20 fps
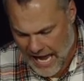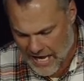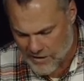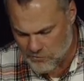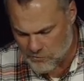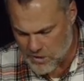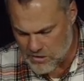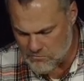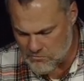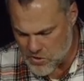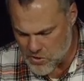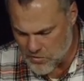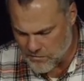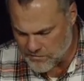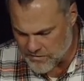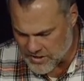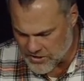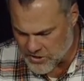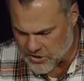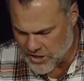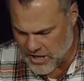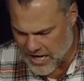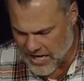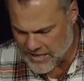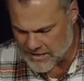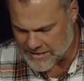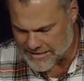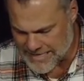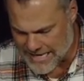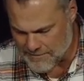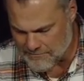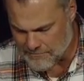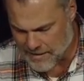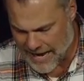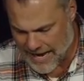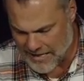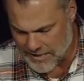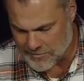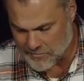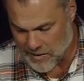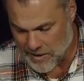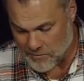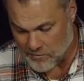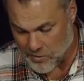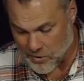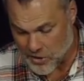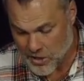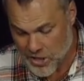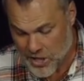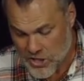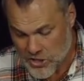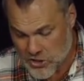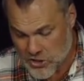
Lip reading: and remove the chains that bind people.